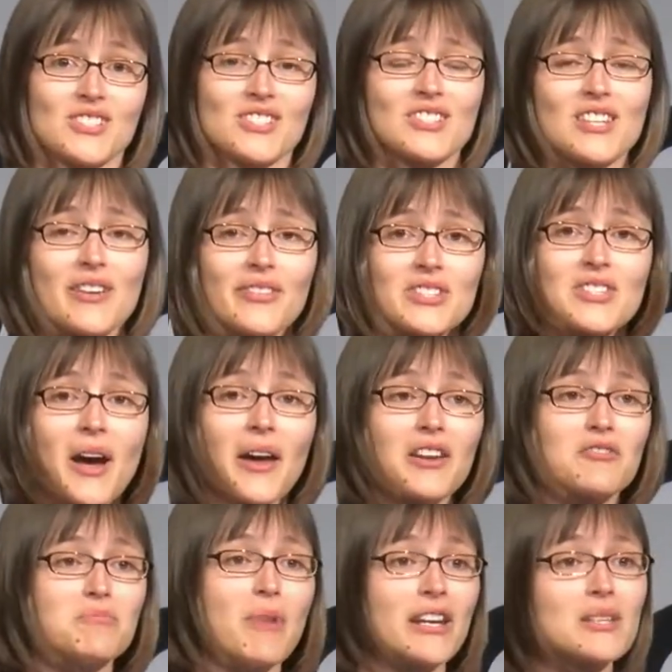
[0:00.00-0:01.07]
to save a ton
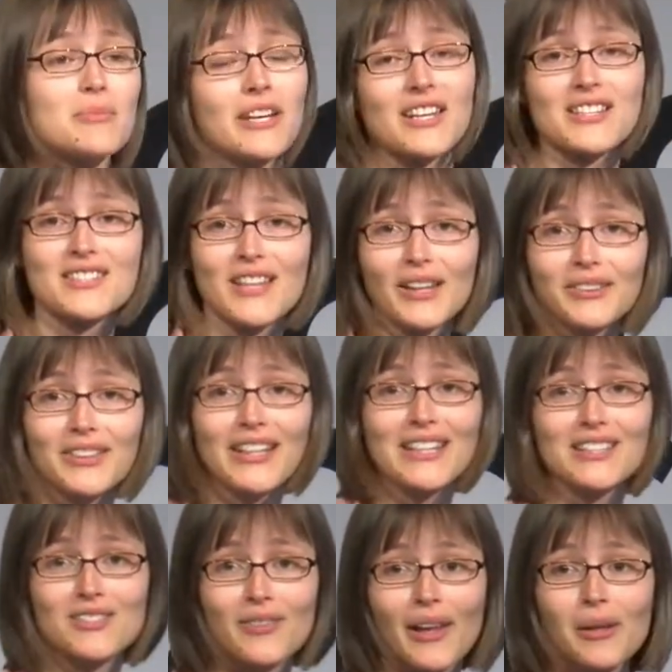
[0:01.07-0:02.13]
of money by
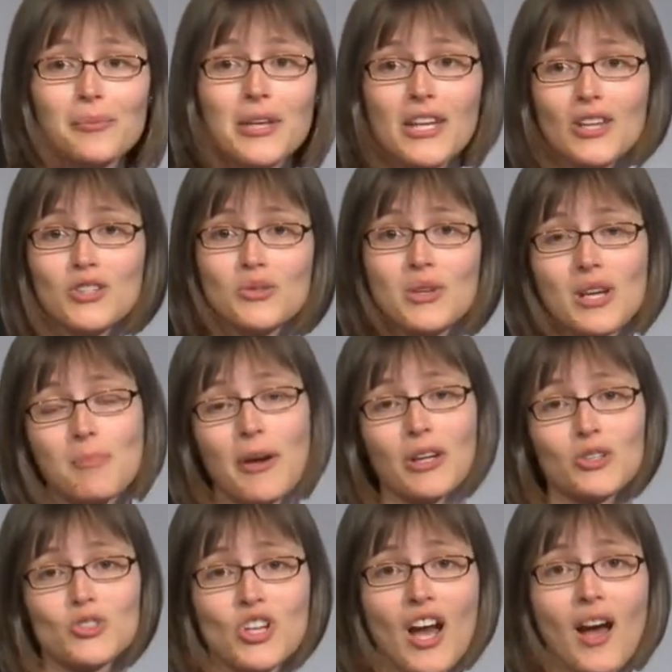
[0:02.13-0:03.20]
accelerating development and doing a better
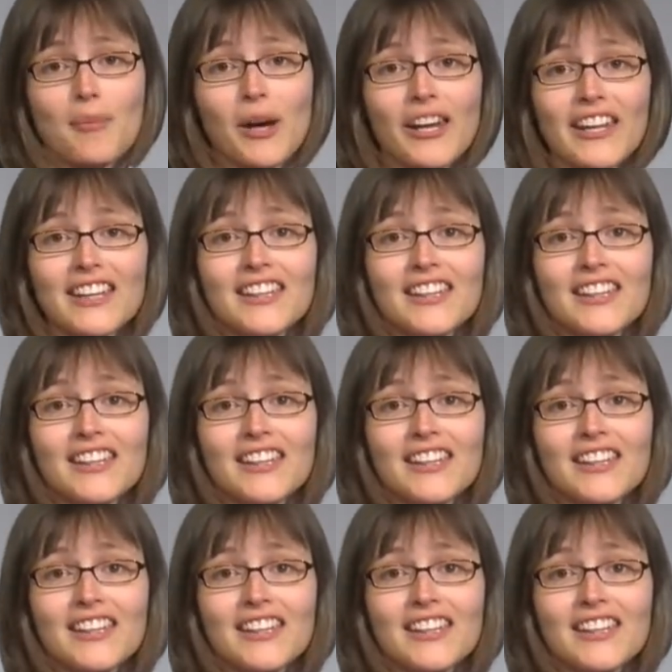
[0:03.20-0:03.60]
job on it,